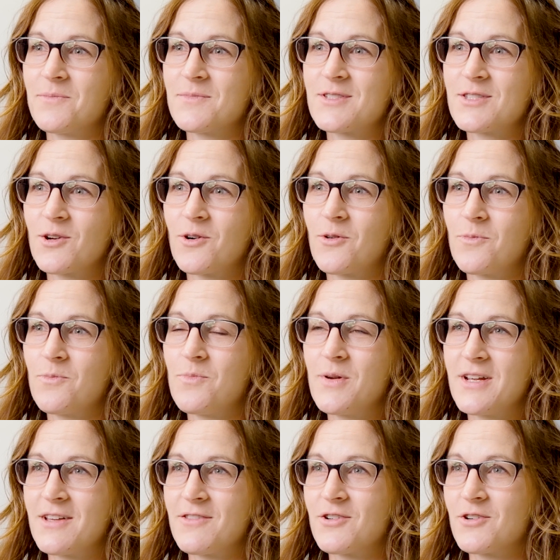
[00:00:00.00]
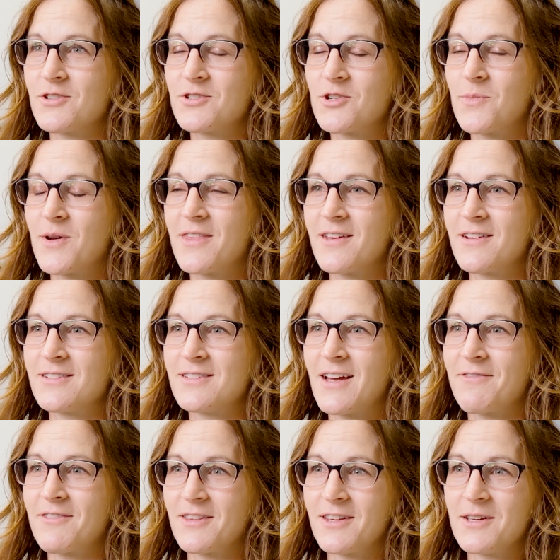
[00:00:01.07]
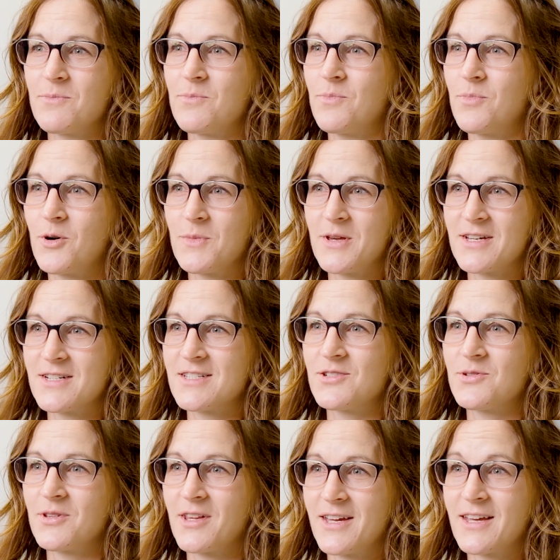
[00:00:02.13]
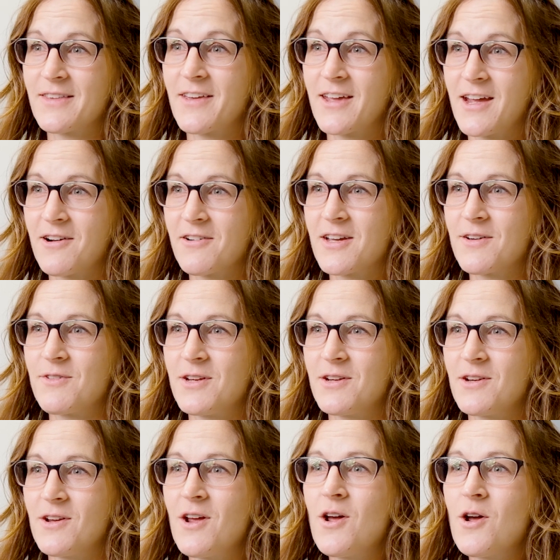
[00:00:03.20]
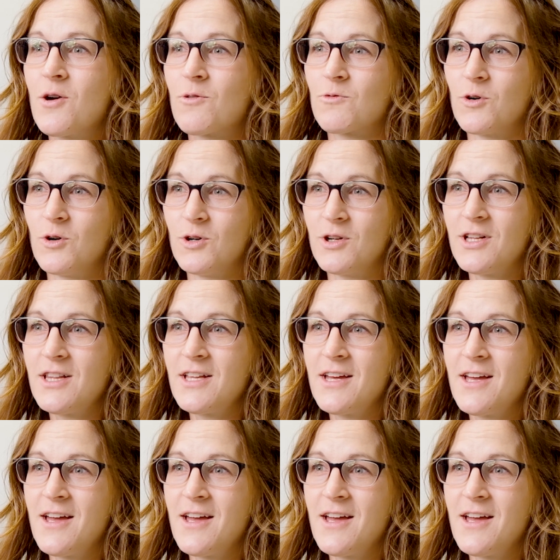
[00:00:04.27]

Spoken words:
So being in the nursing home, I think definitely put me into like the caregiving role.